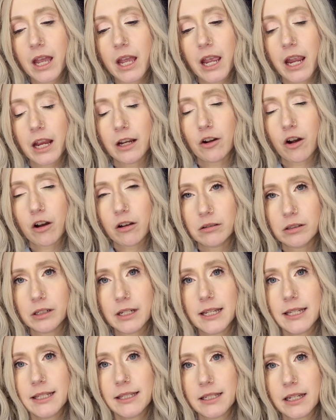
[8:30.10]
And call on
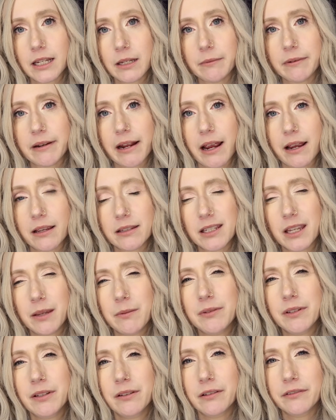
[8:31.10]
His name and ask
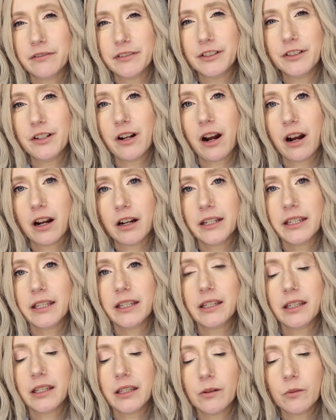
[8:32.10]
Him to live in your heart.
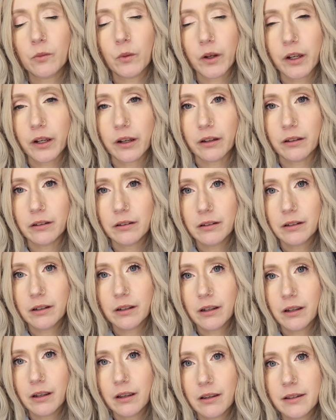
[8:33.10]
He will
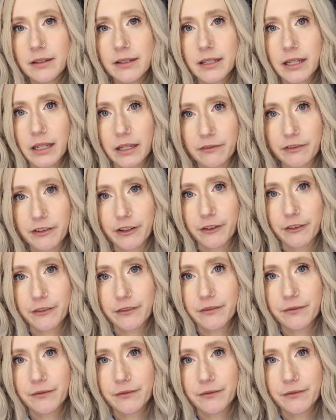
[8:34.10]
save you.